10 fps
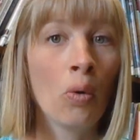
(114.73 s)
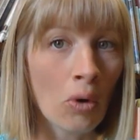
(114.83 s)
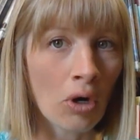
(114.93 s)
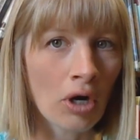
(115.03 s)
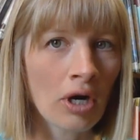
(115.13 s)

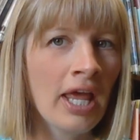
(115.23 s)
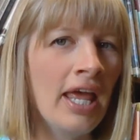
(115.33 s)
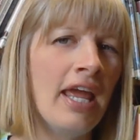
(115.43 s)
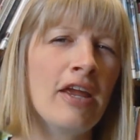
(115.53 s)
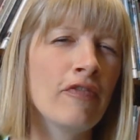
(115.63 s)
or
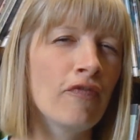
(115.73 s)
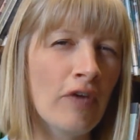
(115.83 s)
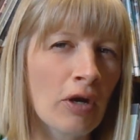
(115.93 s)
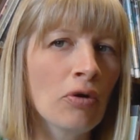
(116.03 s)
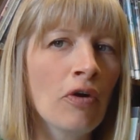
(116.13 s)
a
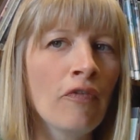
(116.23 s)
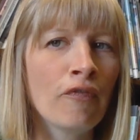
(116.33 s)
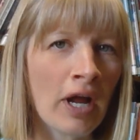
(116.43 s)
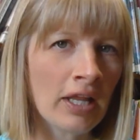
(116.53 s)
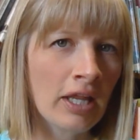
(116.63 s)
federal
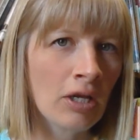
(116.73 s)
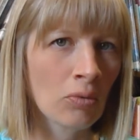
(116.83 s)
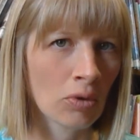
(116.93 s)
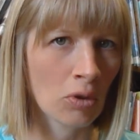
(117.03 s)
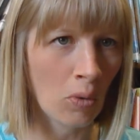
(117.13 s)

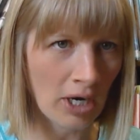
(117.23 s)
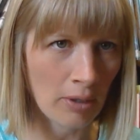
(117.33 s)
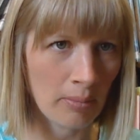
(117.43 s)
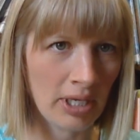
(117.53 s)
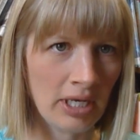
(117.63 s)
filing
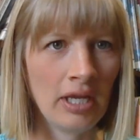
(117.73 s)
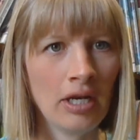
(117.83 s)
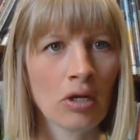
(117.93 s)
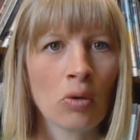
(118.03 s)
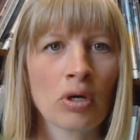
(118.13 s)
requirement
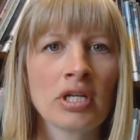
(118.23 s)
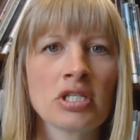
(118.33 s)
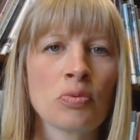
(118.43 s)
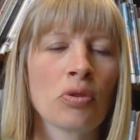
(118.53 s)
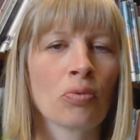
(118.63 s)
in
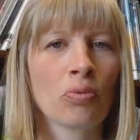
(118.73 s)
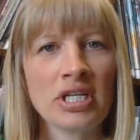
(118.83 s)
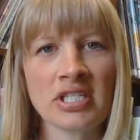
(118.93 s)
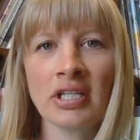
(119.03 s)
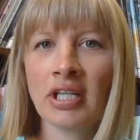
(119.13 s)
accordance with
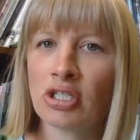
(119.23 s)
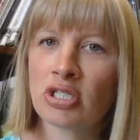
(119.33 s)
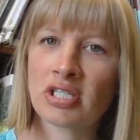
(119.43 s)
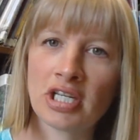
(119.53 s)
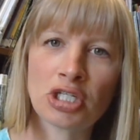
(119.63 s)
recent
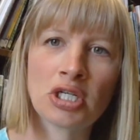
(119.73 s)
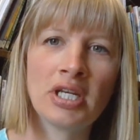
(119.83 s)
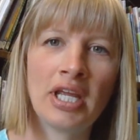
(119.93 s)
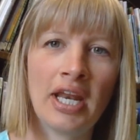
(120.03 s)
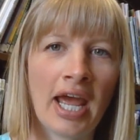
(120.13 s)

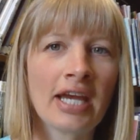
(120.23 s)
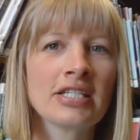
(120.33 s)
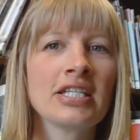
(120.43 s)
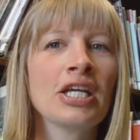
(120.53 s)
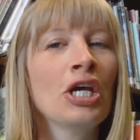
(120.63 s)
legislation
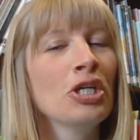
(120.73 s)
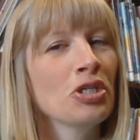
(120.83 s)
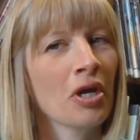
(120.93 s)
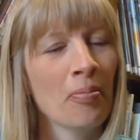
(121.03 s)
enacted to